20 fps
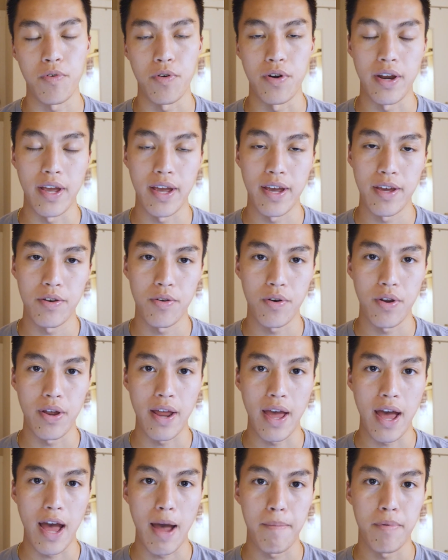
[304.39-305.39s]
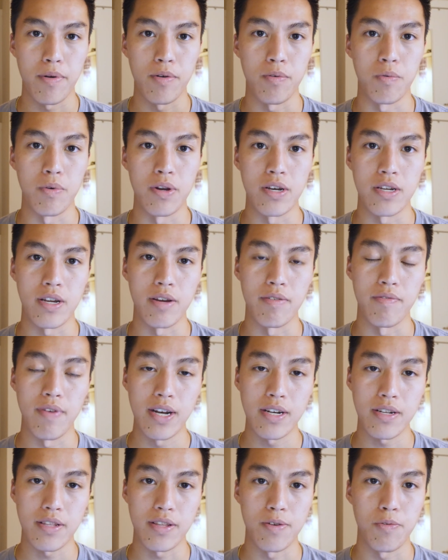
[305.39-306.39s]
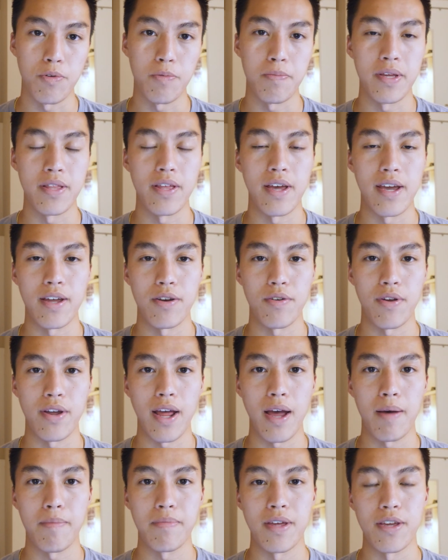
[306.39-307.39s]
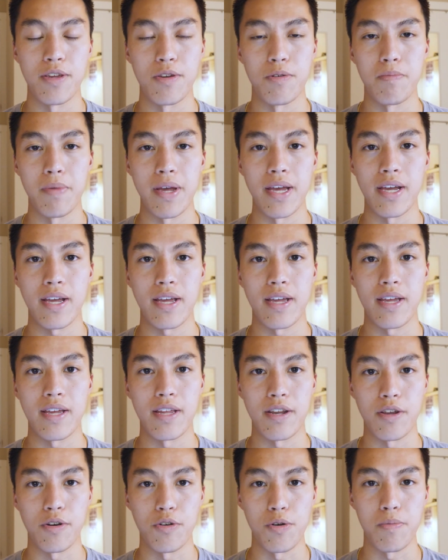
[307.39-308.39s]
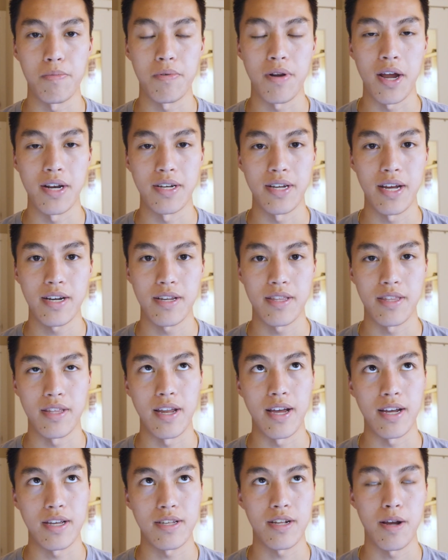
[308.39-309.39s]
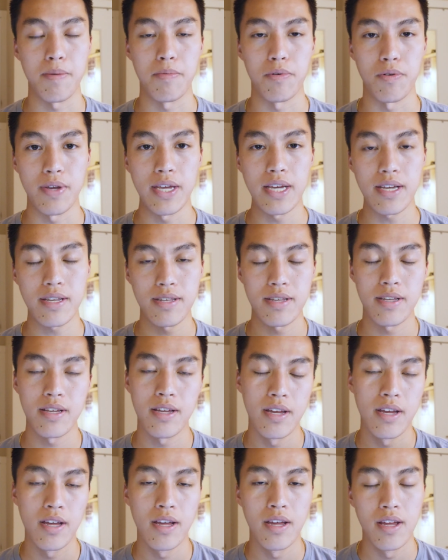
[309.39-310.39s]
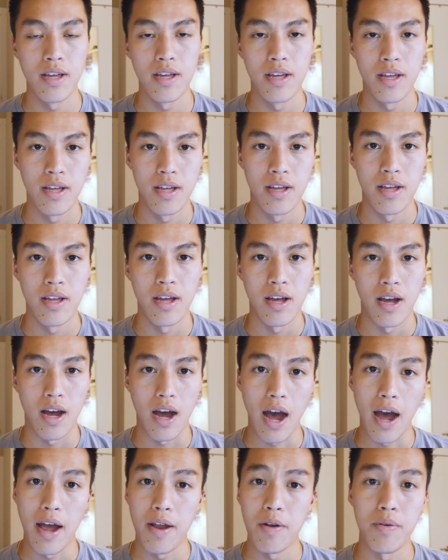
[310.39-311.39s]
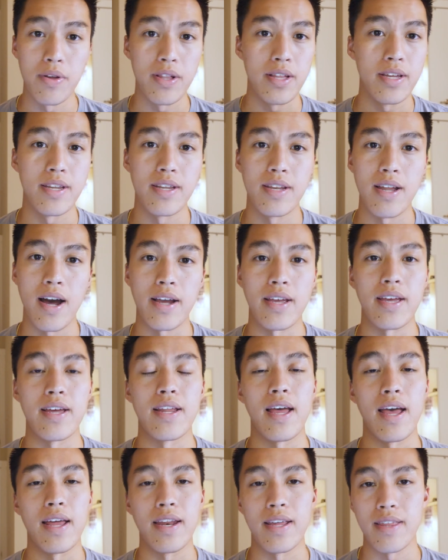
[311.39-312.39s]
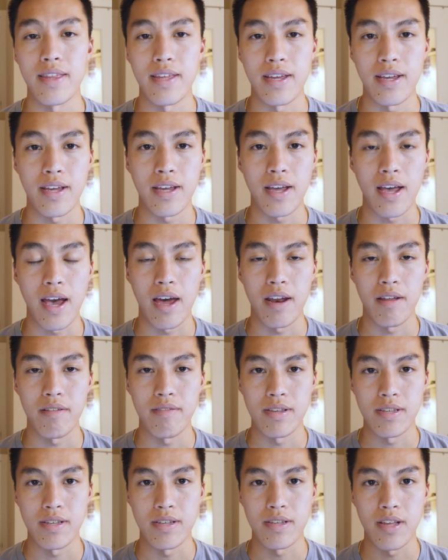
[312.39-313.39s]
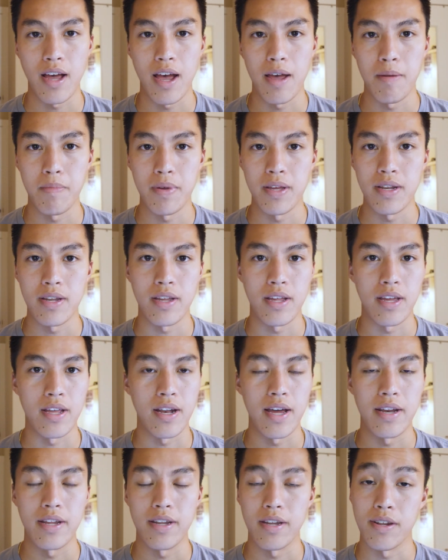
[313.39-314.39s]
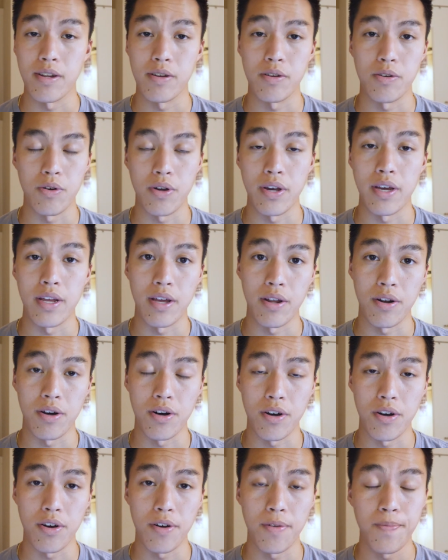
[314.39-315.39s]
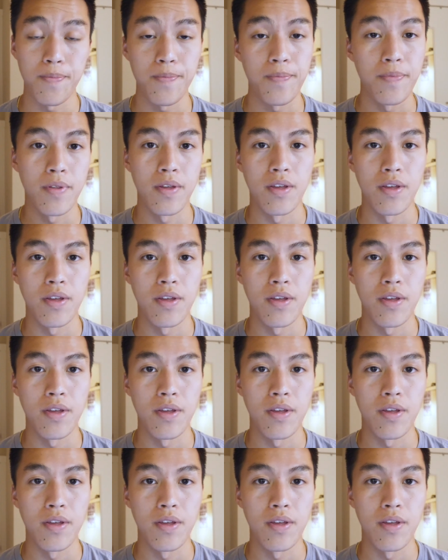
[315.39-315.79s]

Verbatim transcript: for an Android app, which eventually would be the Android app that you make in a group project the next couple weeks. I really did not get anything out of this assignment, and I didn't enjoy it at all.